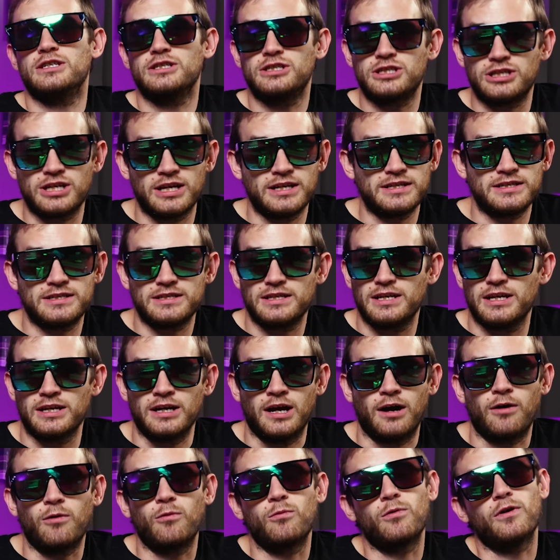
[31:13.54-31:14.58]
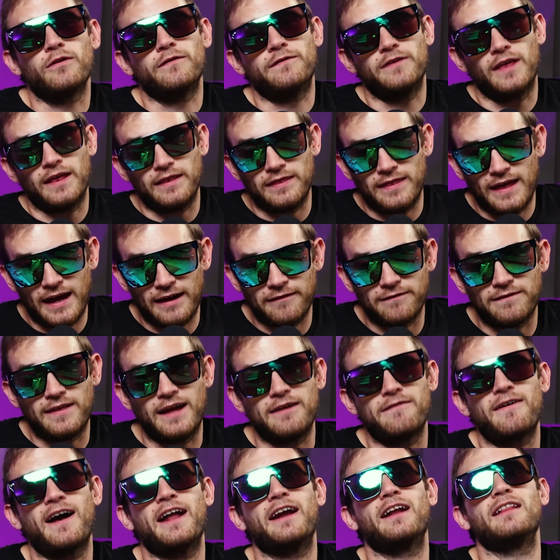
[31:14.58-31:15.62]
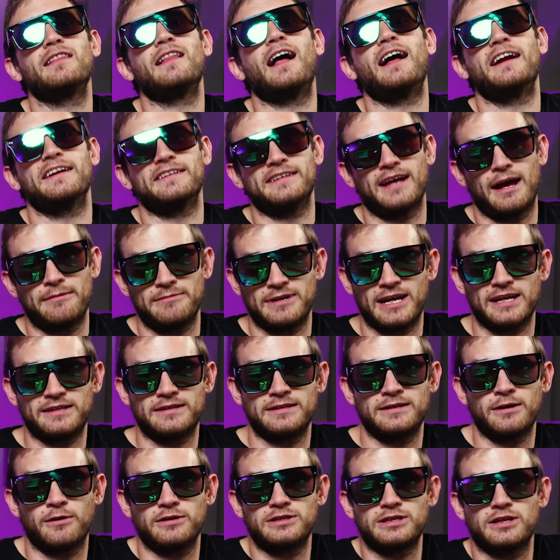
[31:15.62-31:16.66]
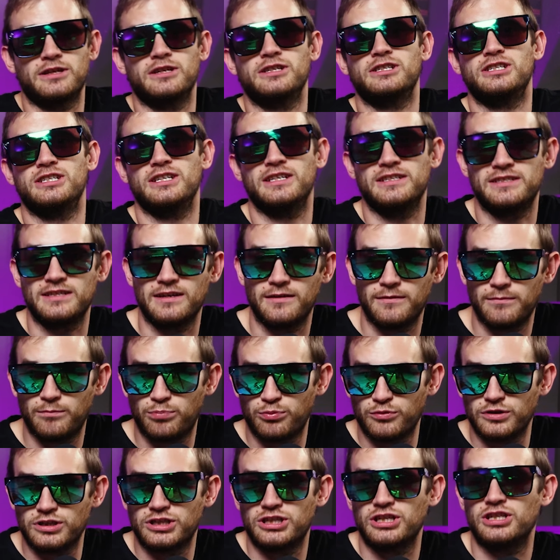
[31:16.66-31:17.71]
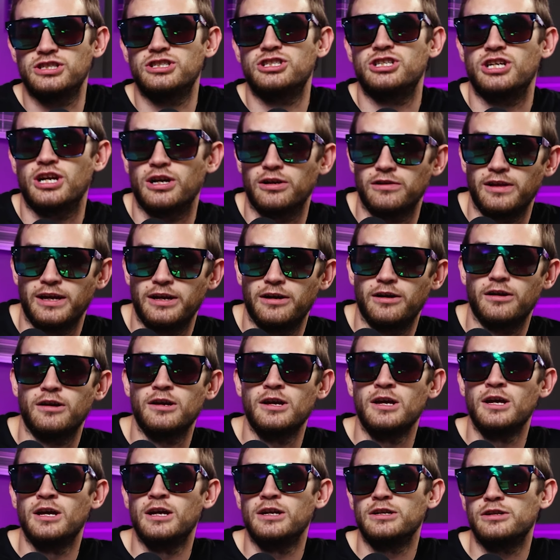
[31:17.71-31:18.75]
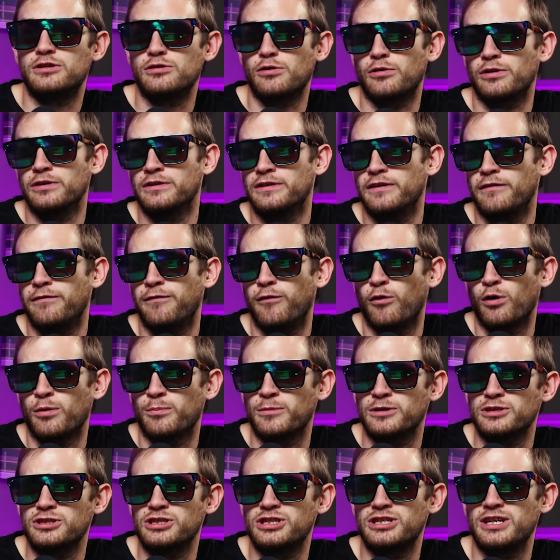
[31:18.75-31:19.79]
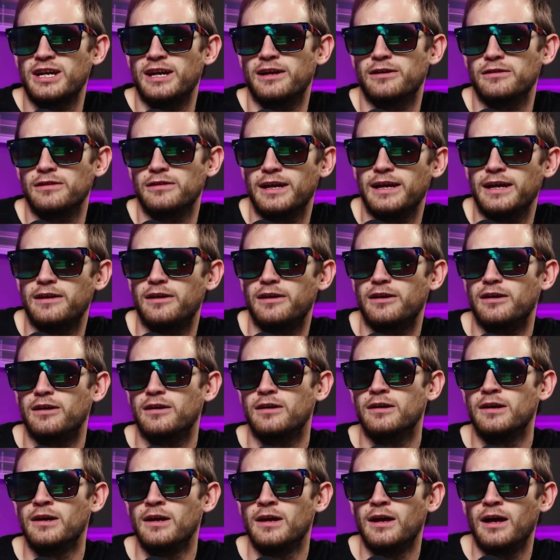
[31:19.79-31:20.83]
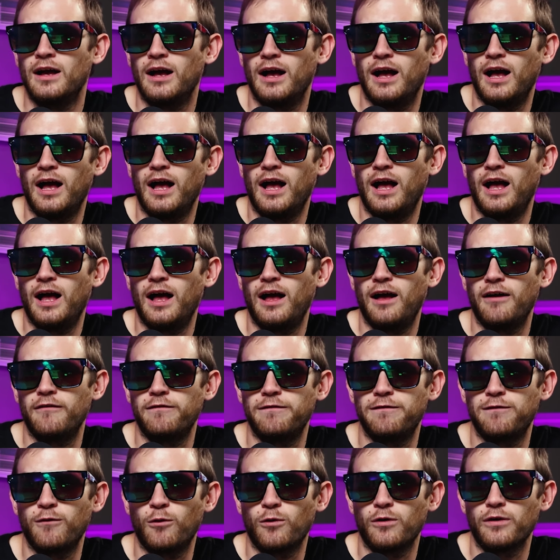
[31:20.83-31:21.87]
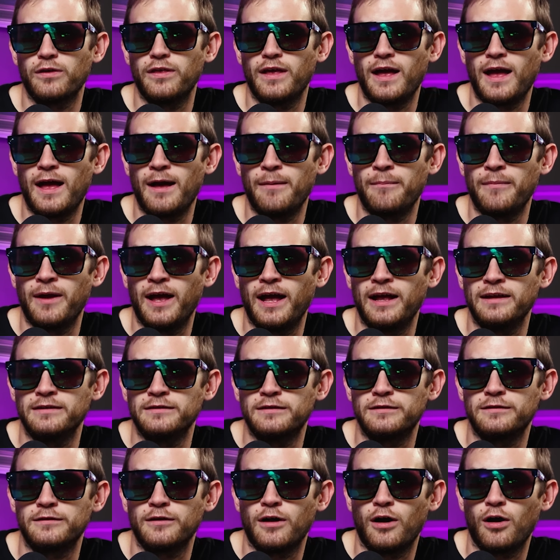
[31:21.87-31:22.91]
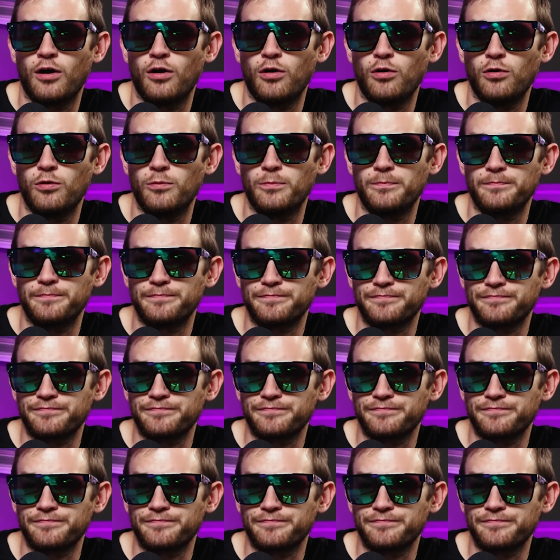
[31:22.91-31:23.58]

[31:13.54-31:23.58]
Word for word: she's you know they've they've had a lot of time to get to know each other. She's a she's a cheerleader. Jordon's a former cheerleader uh, for them, and so